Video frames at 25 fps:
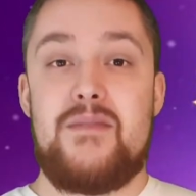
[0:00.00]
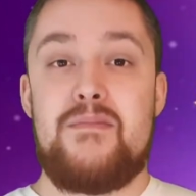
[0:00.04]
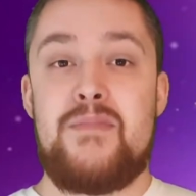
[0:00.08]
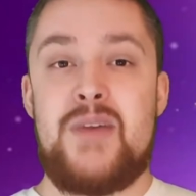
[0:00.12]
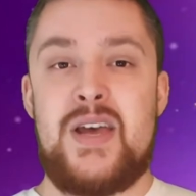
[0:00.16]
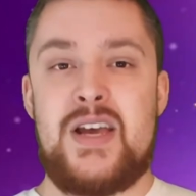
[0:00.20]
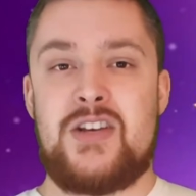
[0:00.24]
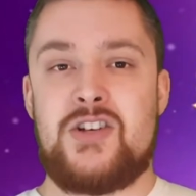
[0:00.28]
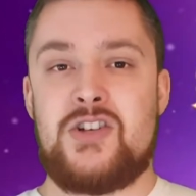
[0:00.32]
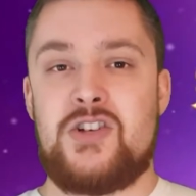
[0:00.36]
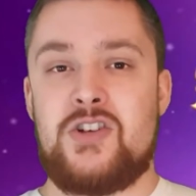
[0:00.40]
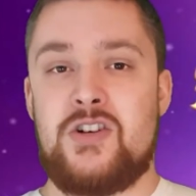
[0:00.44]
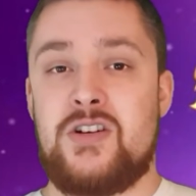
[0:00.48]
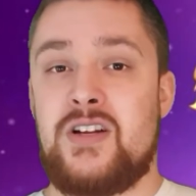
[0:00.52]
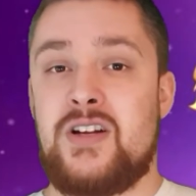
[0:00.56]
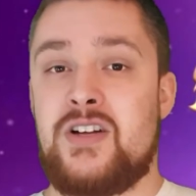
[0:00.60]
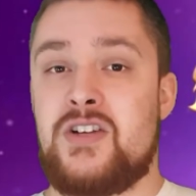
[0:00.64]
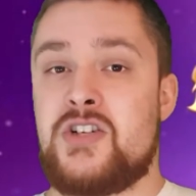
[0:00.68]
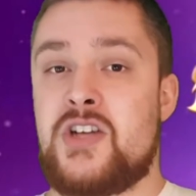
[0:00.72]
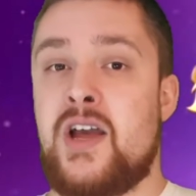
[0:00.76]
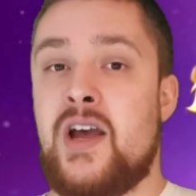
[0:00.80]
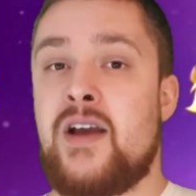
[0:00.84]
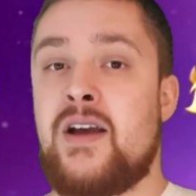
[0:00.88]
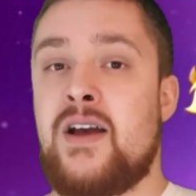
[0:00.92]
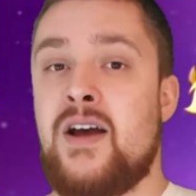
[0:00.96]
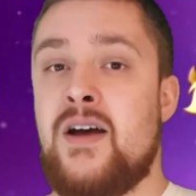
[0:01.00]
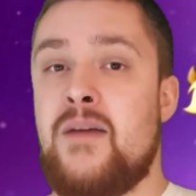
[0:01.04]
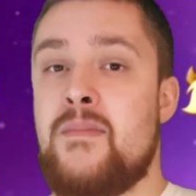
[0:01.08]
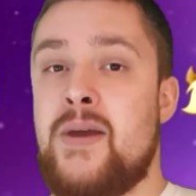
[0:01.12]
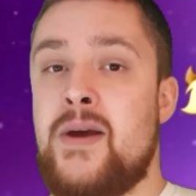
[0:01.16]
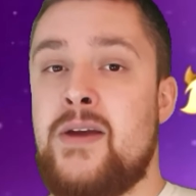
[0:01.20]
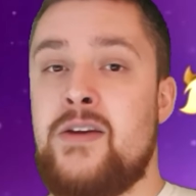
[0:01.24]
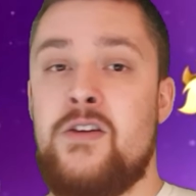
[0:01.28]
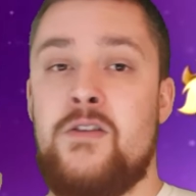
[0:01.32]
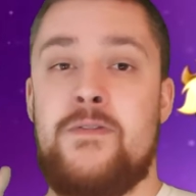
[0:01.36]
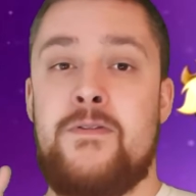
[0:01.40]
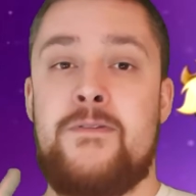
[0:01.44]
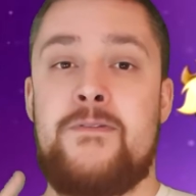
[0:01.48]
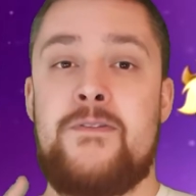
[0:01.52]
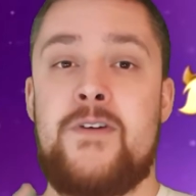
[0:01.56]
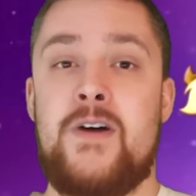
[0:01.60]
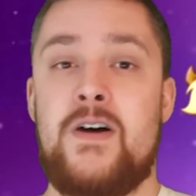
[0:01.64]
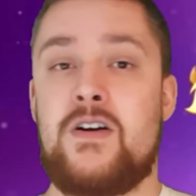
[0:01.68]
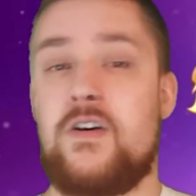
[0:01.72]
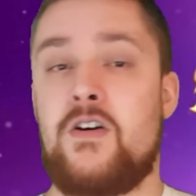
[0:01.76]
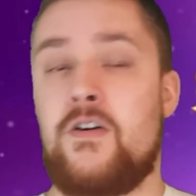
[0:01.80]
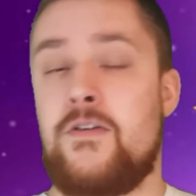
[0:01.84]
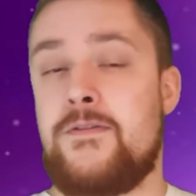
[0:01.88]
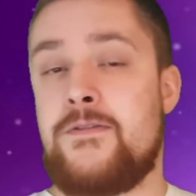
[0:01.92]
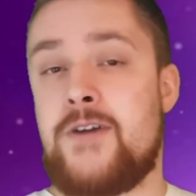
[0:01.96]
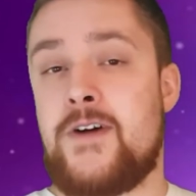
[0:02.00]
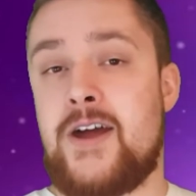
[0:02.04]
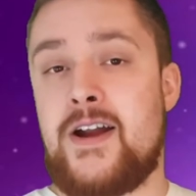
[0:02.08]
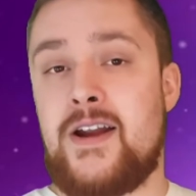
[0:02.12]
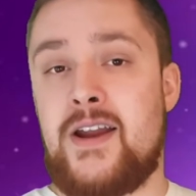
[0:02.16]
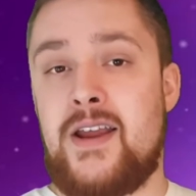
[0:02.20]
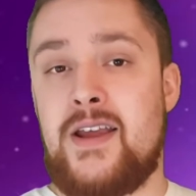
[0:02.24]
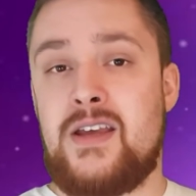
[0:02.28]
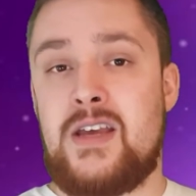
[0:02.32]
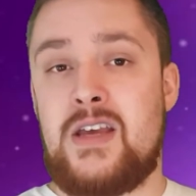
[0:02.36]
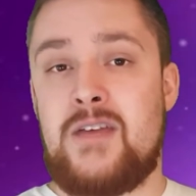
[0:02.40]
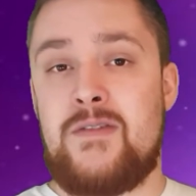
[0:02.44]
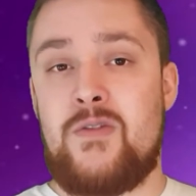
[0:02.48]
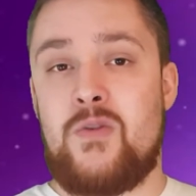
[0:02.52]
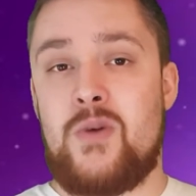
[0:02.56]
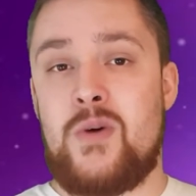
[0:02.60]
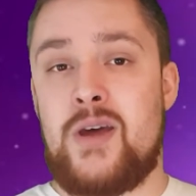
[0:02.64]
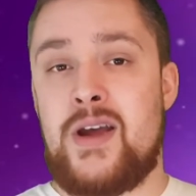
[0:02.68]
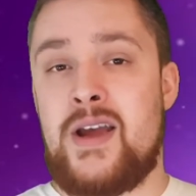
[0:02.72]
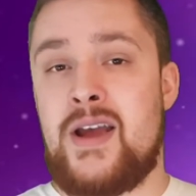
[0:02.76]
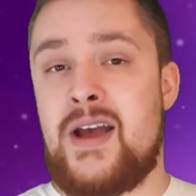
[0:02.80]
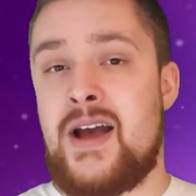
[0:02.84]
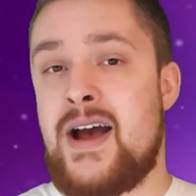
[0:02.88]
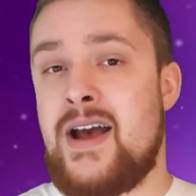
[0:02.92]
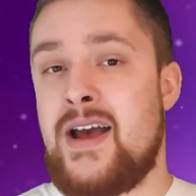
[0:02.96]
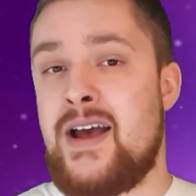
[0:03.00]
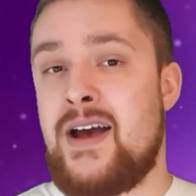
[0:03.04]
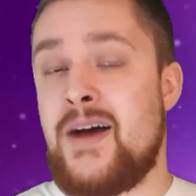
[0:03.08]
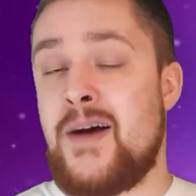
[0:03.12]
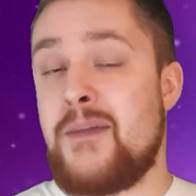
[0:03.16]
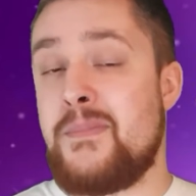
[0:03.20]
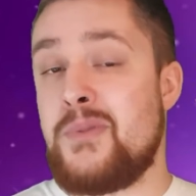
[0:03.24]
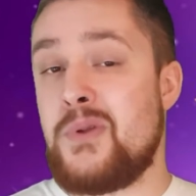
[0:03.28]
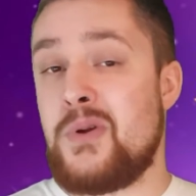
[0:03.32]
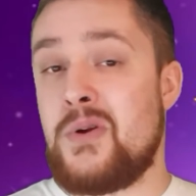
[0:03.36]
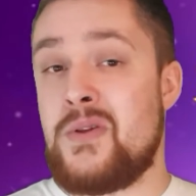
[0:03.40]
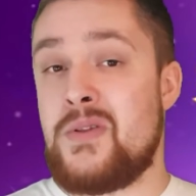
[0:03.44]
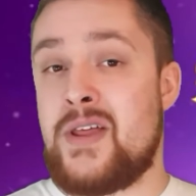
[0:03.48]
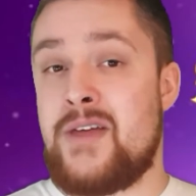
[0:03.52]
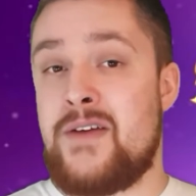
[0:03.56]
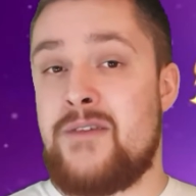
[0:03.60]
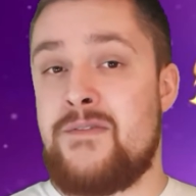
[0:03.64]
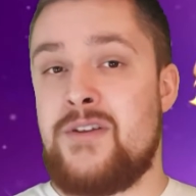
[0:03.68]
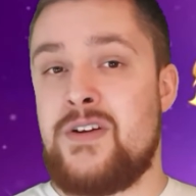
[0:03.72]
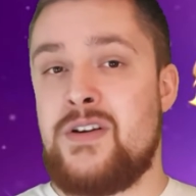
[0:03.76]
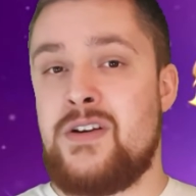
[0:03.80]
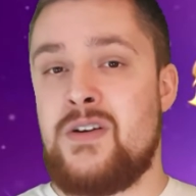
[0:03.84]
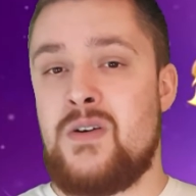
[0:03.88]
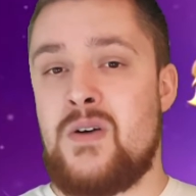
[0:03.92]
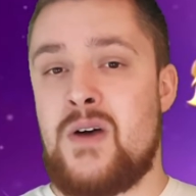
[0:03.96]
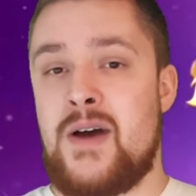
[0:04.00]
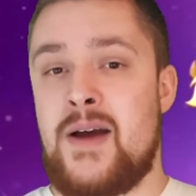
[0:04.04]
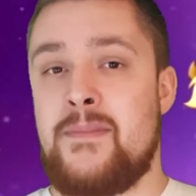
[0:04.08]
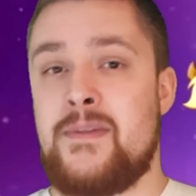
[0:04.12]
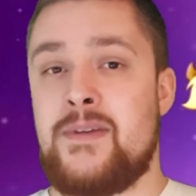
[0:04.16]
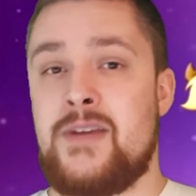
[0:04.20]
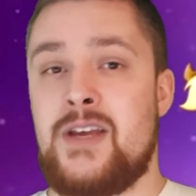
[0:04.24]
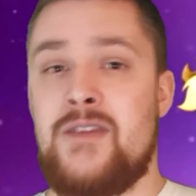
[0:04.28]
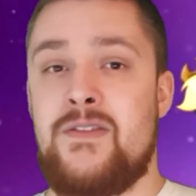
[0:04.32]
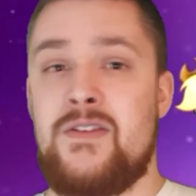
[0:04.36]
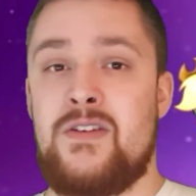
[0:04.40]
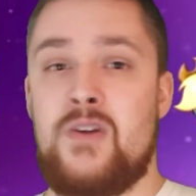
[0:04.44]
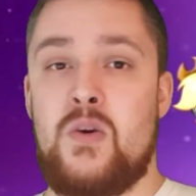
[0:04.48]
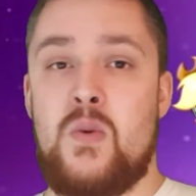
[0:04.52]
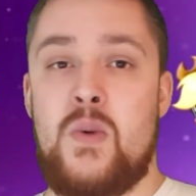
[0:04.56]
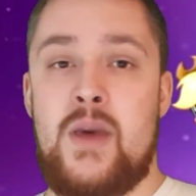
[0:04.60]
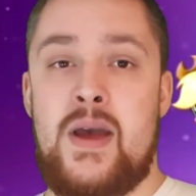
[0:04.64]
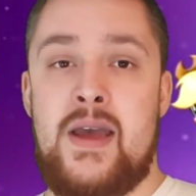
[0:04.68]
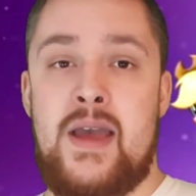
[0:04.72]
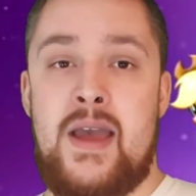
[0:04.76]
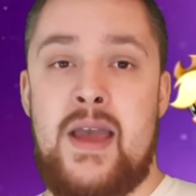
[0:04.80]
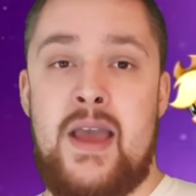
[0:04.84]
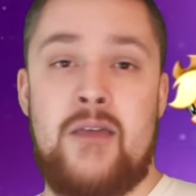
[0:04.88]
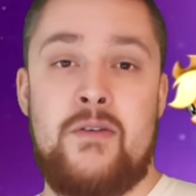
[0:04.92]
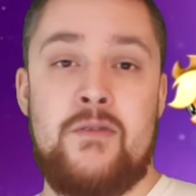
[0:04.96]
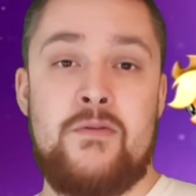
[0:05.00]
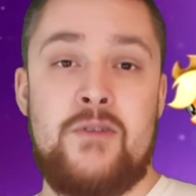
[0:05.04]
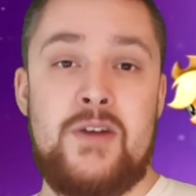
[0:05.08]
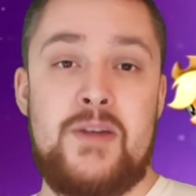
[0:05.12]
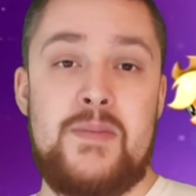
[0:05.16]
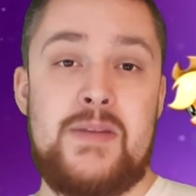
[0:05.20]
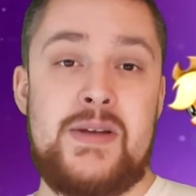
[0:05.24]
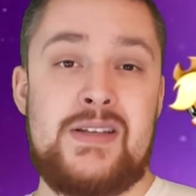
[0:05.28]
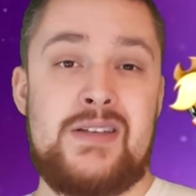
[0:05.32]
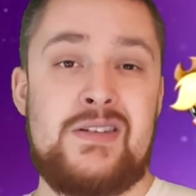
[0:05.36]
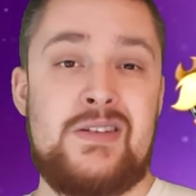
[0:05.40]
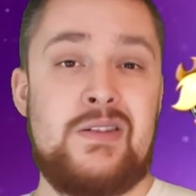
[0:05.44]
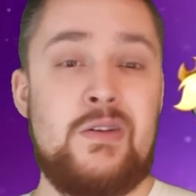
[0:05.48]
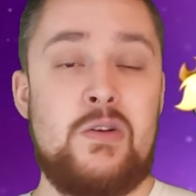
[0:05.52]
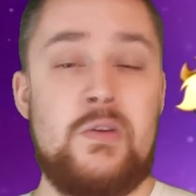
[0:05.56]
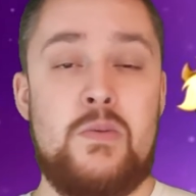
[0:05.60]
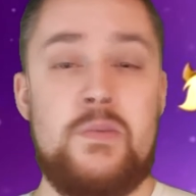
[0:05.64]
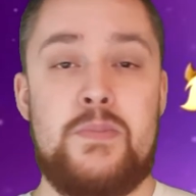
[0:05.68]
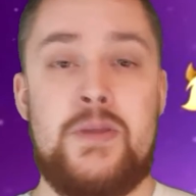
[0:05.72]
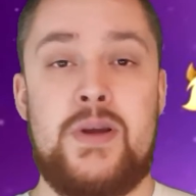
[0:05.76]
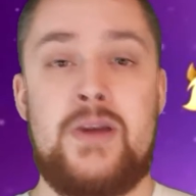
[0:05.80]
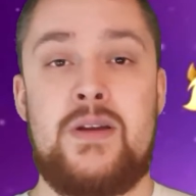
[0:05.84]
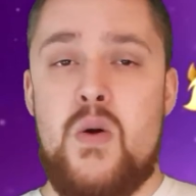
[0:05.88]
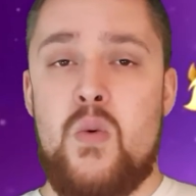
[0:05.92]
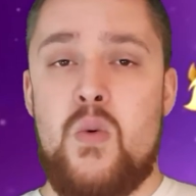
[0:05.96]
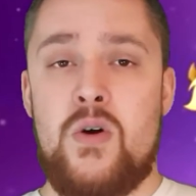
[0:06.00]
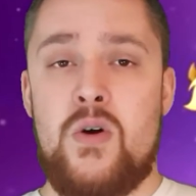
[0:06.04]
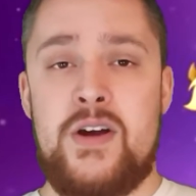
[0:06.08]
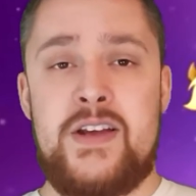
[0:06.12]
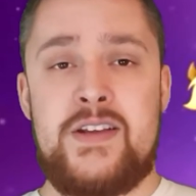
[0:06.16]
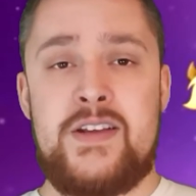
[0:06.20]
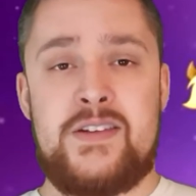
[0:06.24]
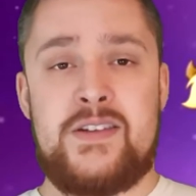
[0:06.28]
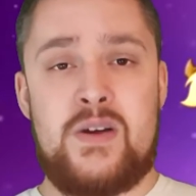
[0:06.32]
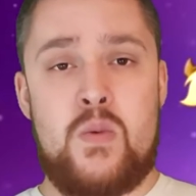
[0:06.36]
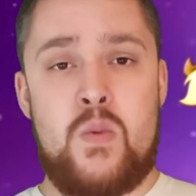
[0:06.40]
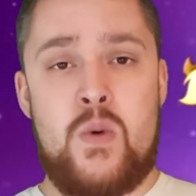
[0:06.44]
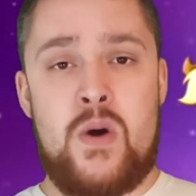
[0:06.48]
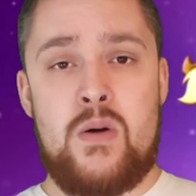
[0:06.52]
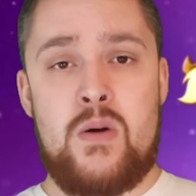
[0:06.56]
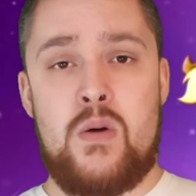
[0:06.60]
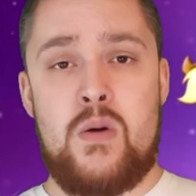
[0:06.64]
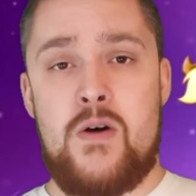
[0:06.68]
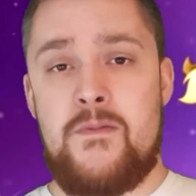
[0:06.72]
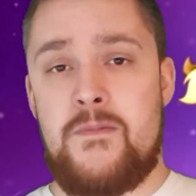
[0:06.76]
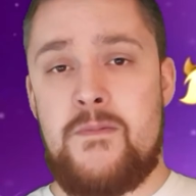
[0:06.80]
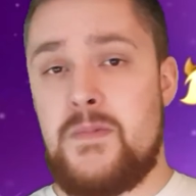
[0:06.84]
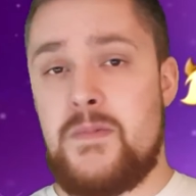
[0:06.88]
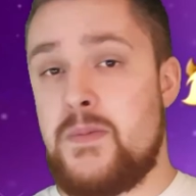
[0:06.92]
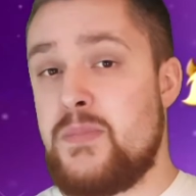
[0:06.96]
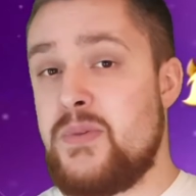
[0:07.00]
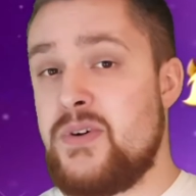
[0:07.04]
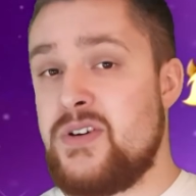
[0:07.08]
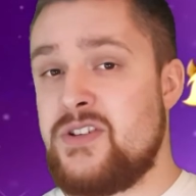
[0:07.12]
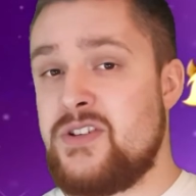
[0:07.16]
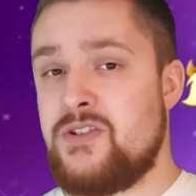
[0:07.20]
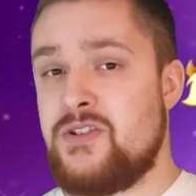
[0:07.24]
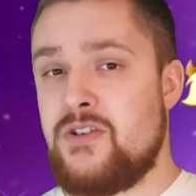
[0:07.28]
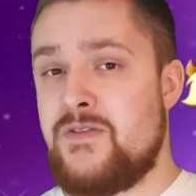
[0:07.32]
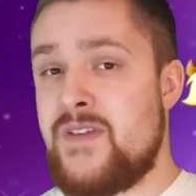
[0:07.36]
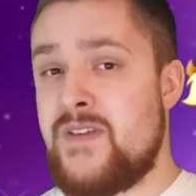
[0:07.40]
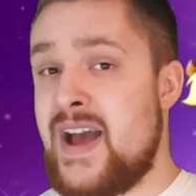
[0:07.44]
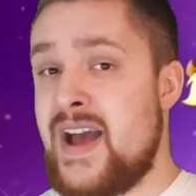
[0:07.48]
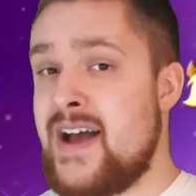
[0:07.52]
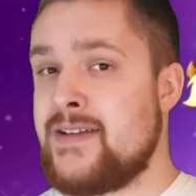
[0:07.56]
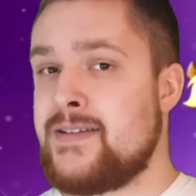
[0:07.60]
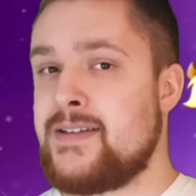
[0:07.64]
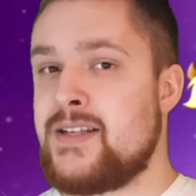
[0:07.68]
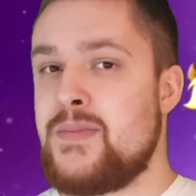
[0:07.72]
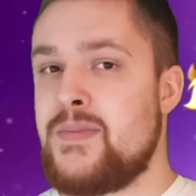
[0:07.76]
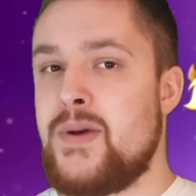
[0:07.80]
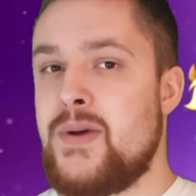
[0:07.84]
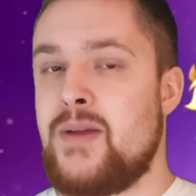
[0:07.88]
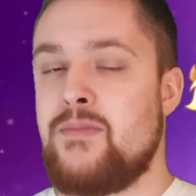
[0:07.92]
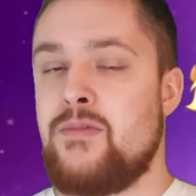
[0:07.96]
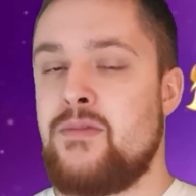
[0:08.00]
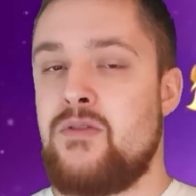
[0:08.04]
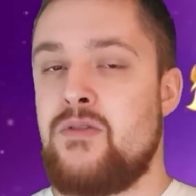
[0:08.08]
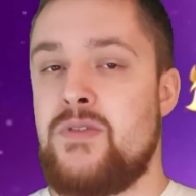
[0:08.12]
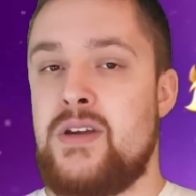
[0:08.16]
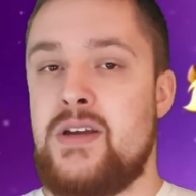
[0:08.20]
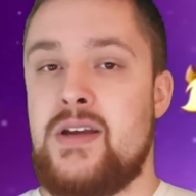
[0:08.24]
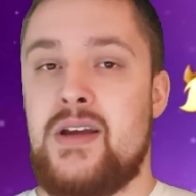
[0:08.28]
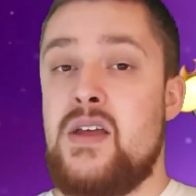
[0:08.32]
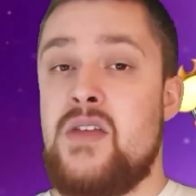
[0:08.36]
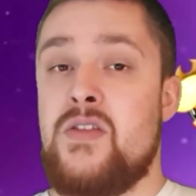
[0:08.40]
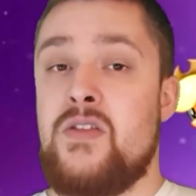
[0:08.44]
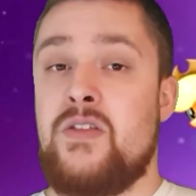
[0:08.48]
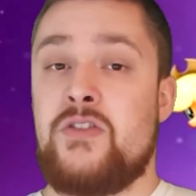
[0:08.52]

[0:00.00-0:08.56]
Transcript: Make sure to check out my new Funko Friday giveaway. I uploaded that video. I'm giving away a Remus Lupin, where he is a werewolf from the Prisoner of Azkaban movie.